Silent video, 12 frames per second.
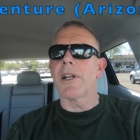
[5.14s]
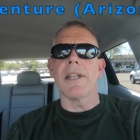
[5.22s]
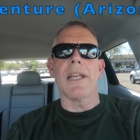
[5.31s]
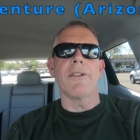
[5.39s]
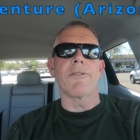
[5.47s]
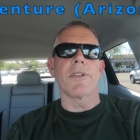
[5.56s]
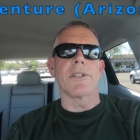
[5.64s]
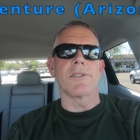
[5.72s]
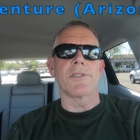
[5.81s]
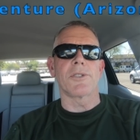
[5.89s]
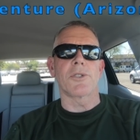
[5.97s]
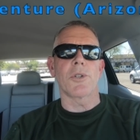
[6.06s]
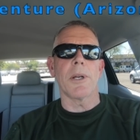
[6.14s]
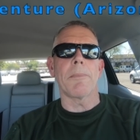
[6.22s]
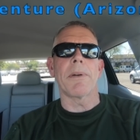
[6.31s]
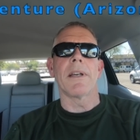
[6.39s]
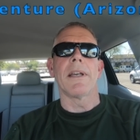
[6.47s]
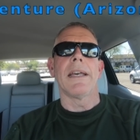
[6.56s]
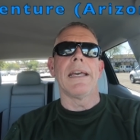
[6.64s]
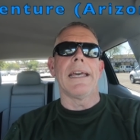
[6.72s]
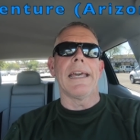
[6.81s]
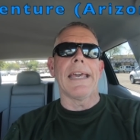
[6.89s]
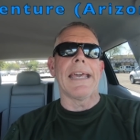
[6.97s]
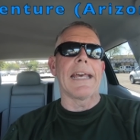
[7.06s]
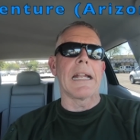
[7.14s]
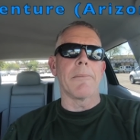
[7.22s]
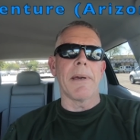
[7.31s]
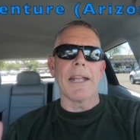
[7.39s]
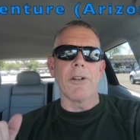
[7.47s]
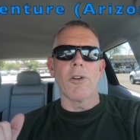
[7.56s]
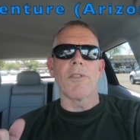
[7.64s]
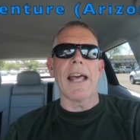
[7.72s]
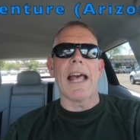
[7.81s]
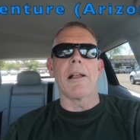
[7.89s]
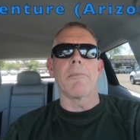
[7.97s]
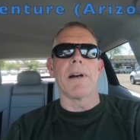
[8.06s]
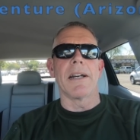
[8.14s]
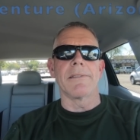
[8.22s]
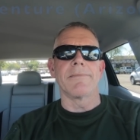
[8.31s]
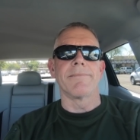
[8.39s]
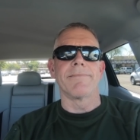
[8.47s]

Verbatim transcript: to need for this trip, and I'm heading over to Alpine.